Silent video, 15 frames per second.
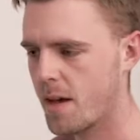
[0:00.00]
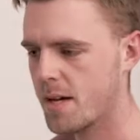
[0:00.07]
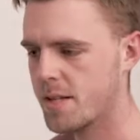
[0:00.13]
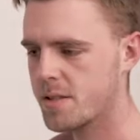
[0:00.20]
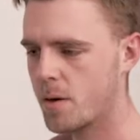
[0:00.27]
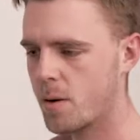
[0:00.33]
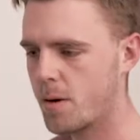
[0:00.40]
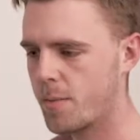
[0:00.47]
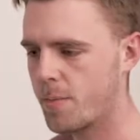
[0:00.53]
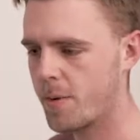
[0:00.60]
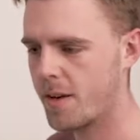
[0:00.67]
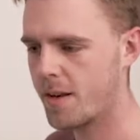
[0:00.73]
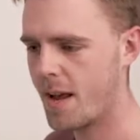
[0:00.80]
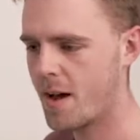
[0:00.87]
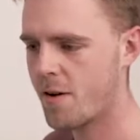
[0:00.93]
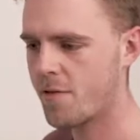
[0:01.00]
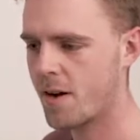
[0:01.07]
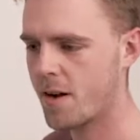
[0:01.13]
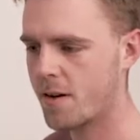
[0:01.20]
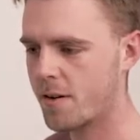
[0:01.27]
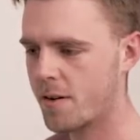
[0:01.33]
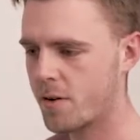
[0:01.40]
So if we now
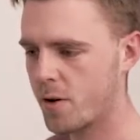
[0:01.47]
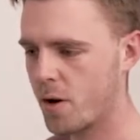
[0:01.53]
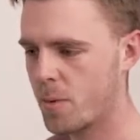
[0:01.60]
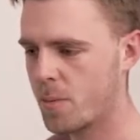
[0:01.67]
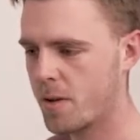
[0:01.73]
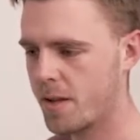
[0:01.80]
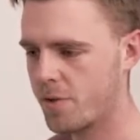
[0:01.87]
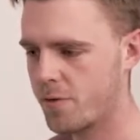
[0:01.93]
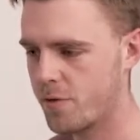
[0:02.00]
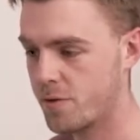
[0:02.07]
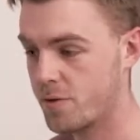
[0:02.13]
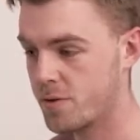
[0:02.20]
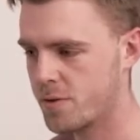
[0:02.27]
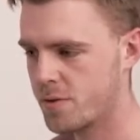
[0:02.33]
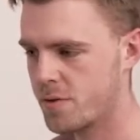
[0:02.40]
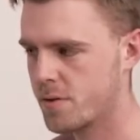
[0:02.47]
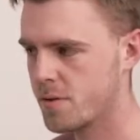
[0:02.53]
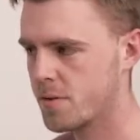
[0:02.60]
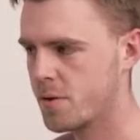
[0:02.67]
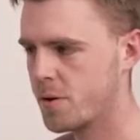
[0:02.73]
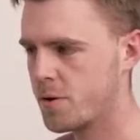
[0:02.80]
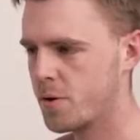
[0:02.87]
run global introduce,
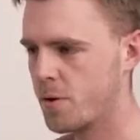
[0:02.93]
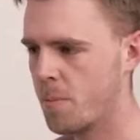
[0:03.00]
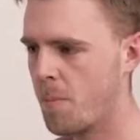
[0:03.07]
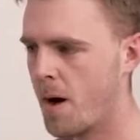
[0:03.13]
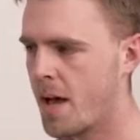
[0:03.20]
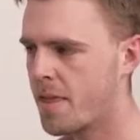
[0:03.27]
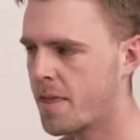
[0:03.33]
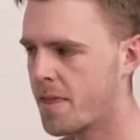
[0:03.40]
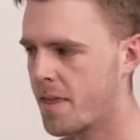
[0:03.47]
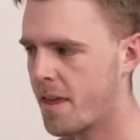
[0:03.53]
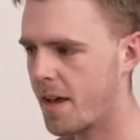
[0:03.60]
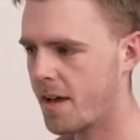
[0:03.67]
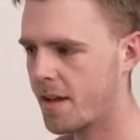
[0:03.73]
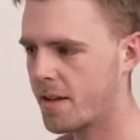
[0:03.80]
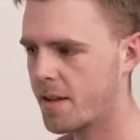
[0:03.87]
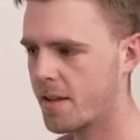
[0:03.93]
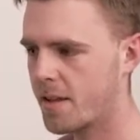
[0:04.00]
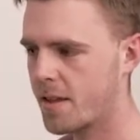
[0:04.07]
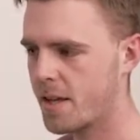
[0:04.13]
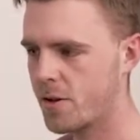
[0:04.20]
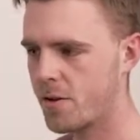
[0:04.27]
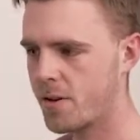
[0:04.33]
you might think
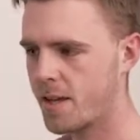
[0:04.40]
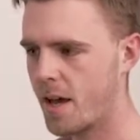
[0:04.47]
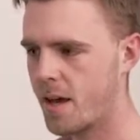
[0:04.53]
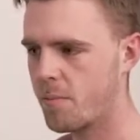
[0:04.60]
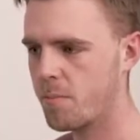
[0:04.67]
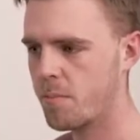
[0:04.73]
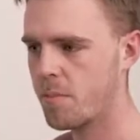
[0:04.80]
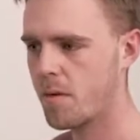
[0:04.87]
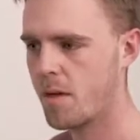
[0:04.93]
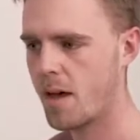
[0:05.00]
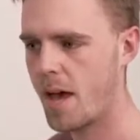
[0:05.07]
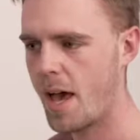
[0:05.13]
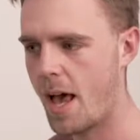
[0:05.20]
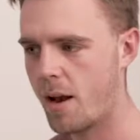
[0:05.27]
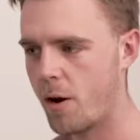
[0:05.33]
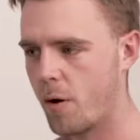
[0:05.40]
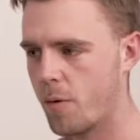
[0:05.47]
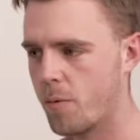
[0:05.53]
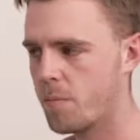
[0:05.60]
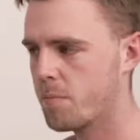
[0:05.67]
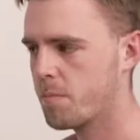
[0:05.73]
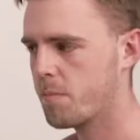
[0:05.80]
that you'd get
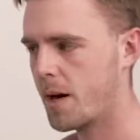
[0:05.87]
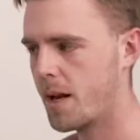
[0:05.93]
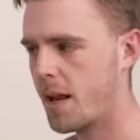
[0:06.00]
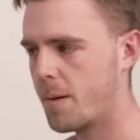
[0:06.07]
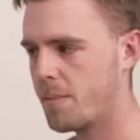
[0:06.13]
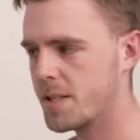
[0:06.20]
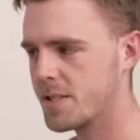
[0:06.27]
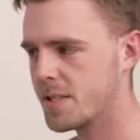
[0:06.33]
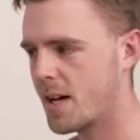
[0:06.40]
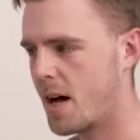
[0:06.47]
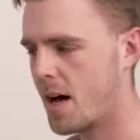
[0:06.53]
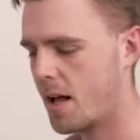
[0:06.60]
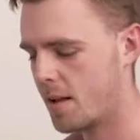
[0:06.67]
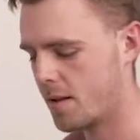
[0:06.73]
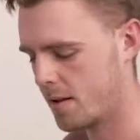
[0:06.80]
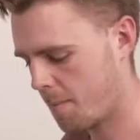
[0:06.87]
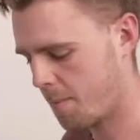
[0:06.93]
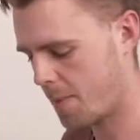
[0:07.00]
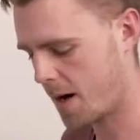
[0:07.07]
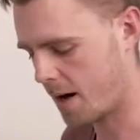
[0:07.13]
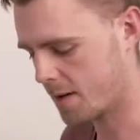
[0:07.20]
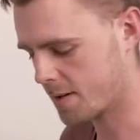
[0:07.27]
hello, my name is Carl,
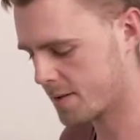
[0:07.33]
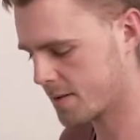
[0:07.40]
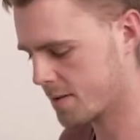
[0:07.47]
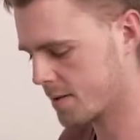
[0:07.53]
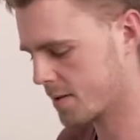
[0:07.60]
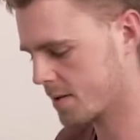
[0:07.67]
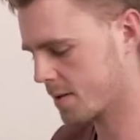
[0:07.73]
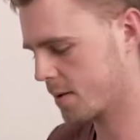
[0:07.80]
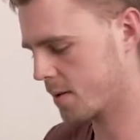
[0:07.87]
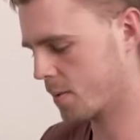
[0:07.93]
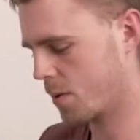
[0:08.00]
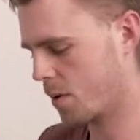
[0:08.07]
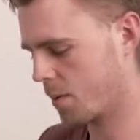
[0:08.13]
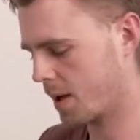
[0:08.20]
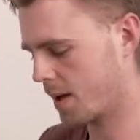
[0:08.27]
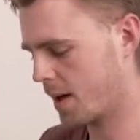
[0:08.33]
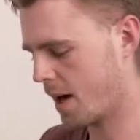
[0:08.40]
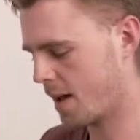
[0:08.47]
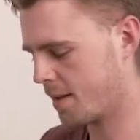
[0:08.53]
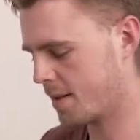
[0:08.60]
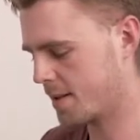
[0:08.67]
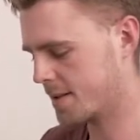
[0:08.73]
but what we
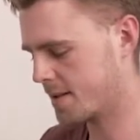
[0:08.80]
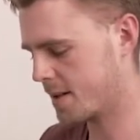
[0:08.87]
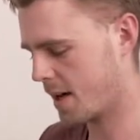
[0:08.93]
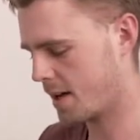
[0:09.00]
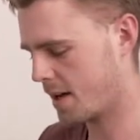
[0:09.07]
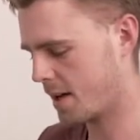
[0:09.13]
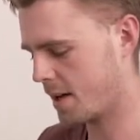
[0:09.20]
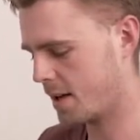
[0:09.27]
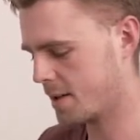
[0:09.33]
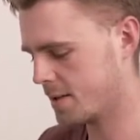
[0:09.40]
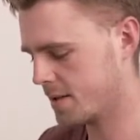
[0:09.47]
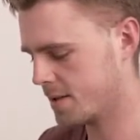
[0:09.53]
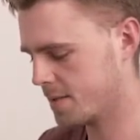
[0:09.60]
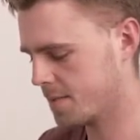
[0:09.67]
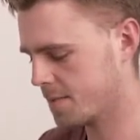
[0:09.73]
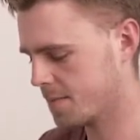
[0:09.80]
get instead is